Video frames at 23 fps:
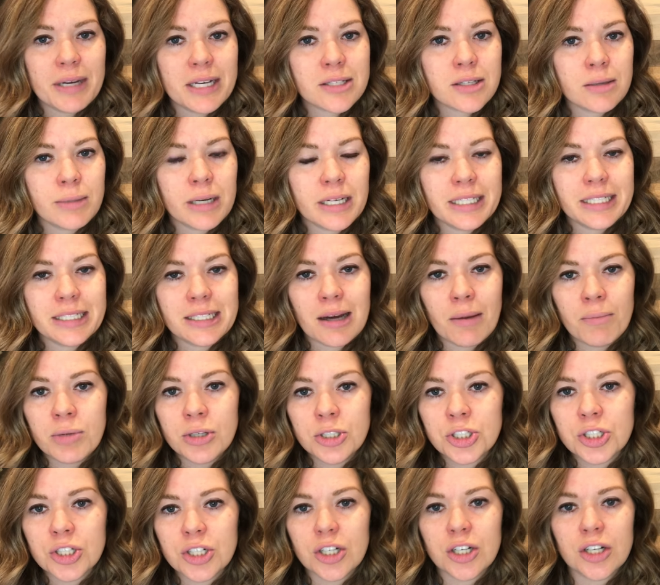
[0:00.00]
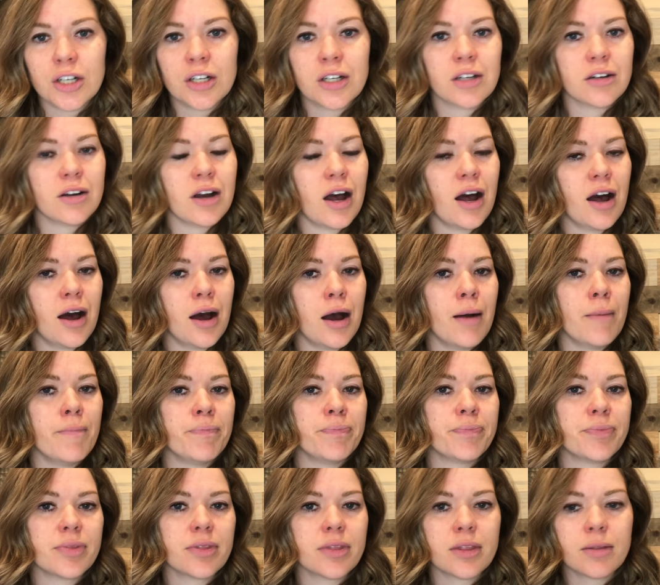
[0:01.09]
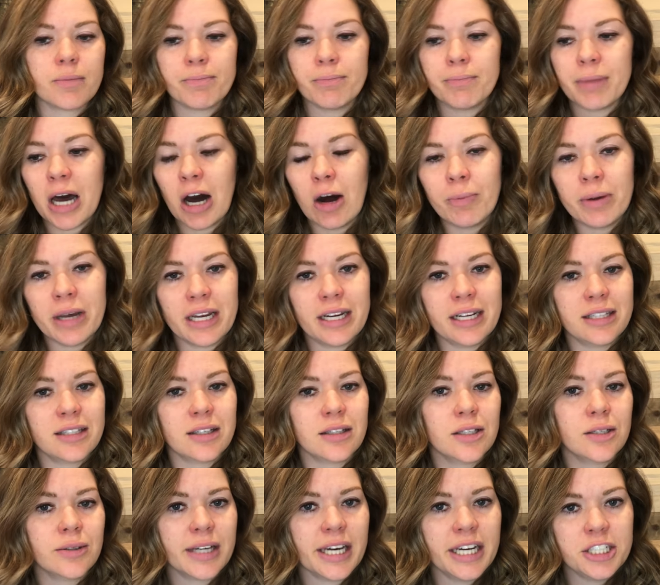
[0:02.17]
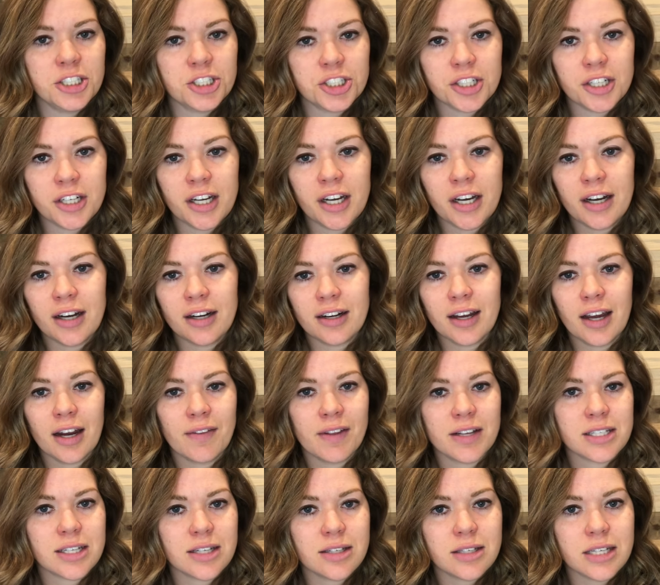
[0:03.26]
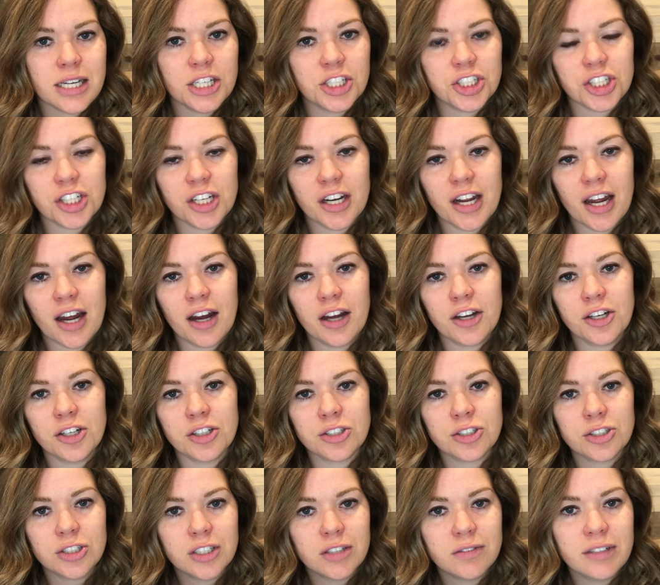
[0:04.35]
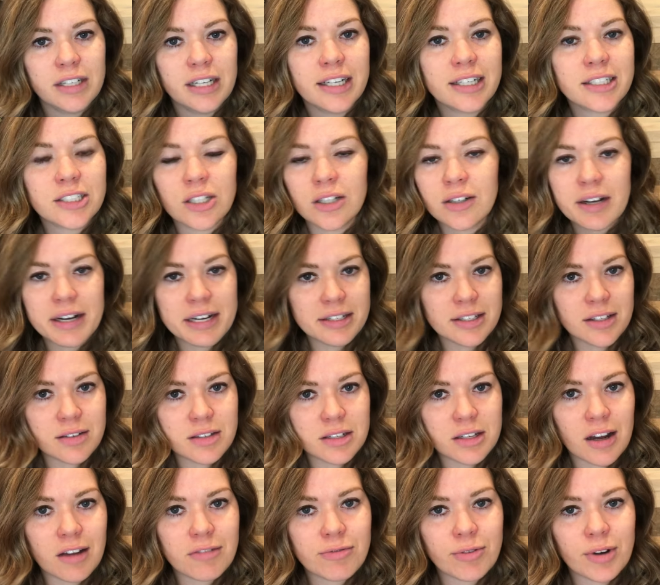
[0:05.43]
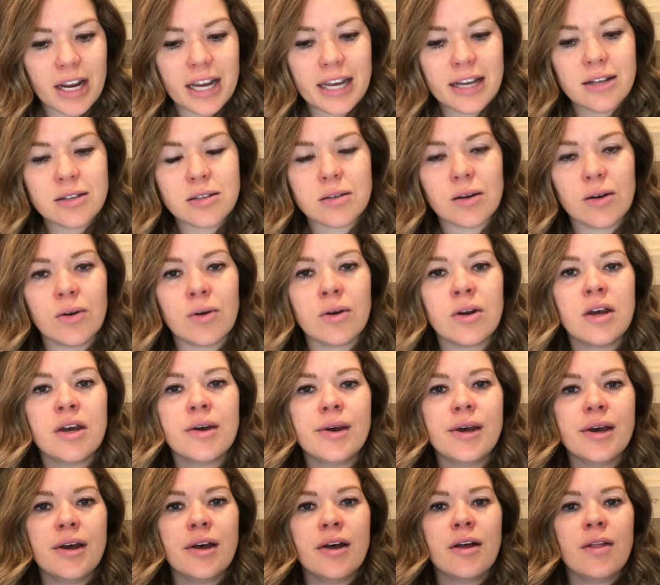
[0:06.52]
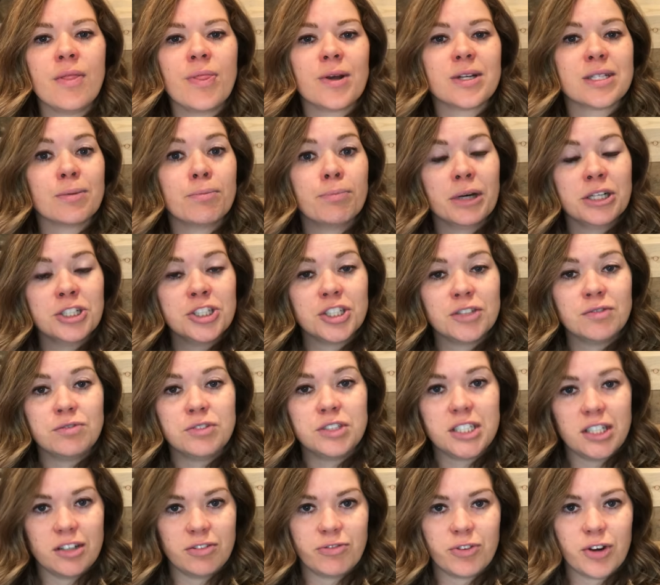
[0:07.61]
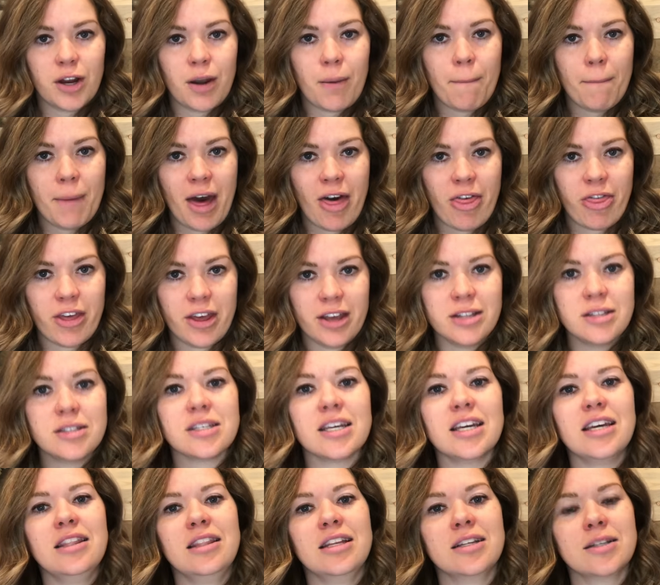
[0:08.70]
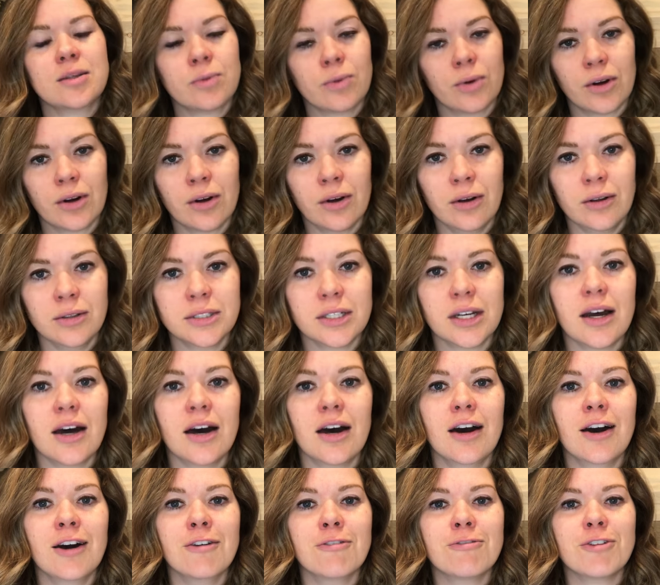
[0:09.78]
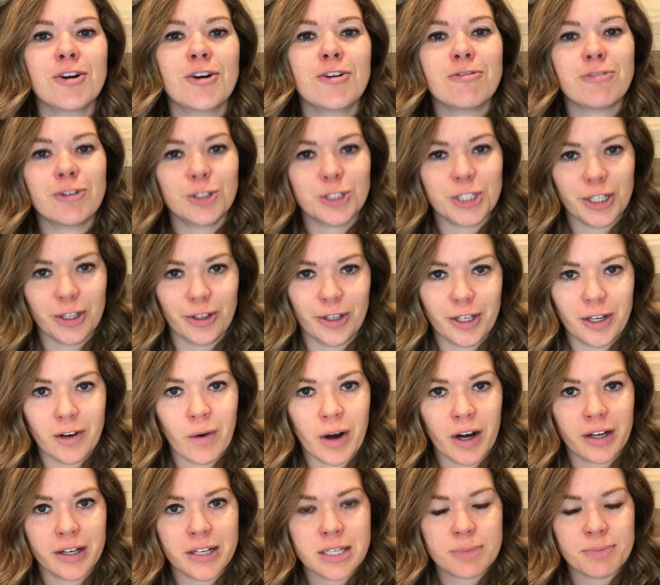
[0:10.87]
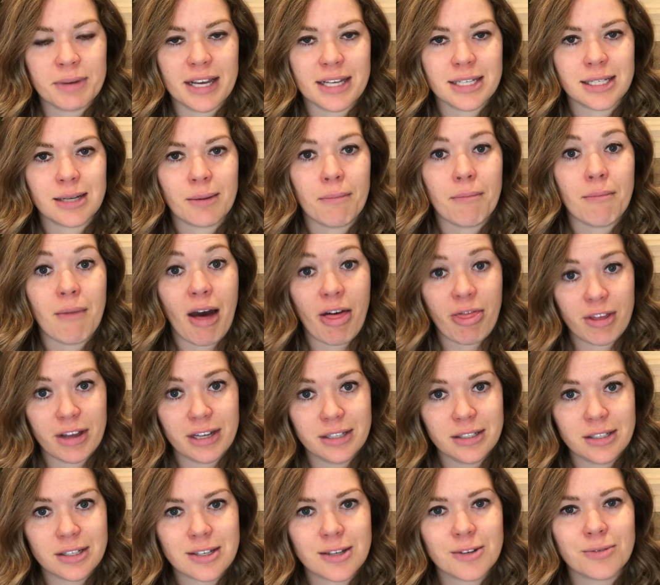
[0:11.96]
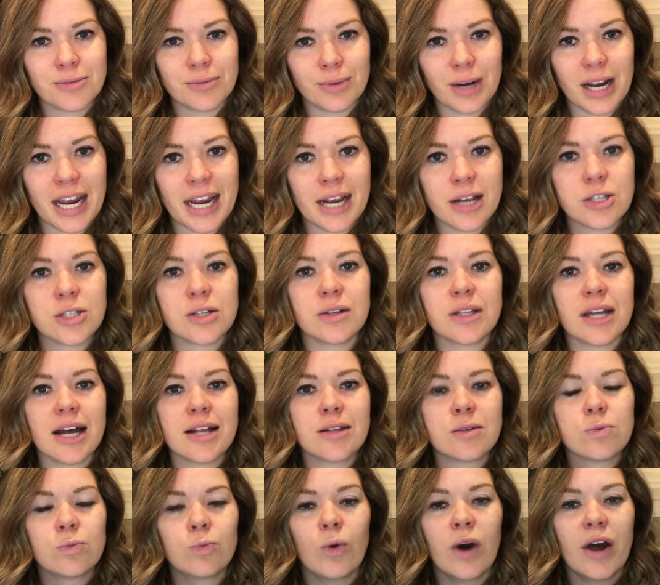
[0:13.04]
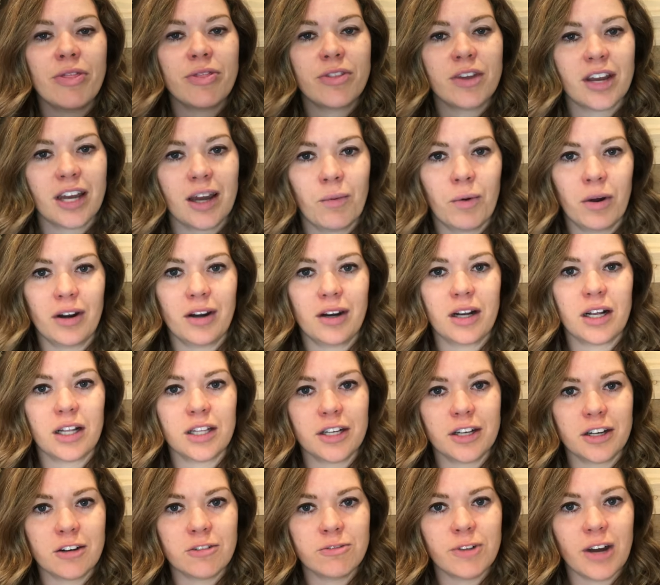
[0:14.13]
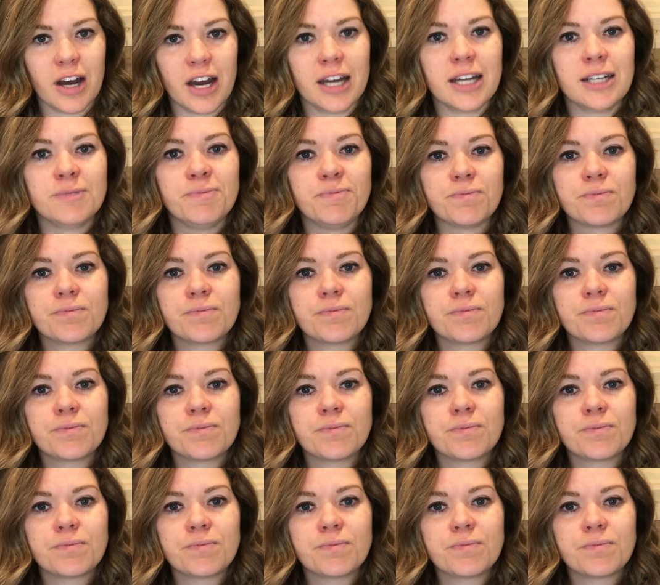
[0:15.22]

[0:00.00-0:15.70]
basal body temperature, um, palpating the location and kind of the sensation at your cervix, all kinds of stuff, right? So there's a bunch of different methods in this world of fertility awareness based methods, right? So that's one thing I wanted to clarify.